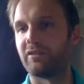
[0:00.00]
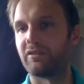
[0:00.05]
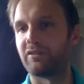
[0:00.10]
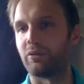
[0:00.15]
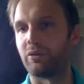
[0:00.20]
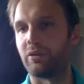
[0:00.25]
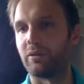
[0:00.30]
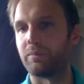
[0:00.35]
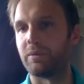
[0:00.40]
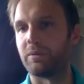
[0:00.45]

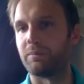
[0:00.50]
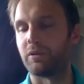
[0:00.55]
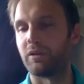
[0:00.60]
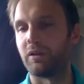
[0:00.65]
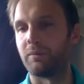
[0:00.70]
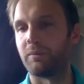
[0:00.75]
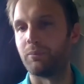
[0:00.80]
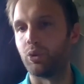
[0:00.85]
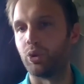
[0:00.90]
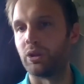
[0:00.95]
so that people
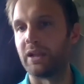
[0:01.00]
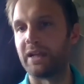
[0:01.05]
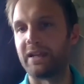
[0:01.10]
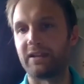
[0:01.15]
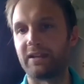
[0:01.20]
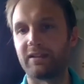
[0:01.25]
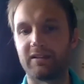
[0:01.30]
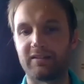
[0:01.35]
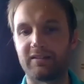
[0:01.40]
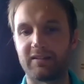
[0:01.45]
are more
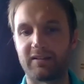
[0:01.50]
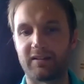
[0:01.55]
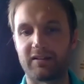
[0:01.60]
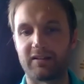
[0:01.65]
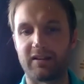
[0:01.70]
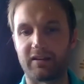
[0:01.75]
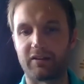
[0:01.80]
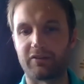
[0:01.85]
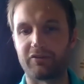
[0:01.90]
likely to click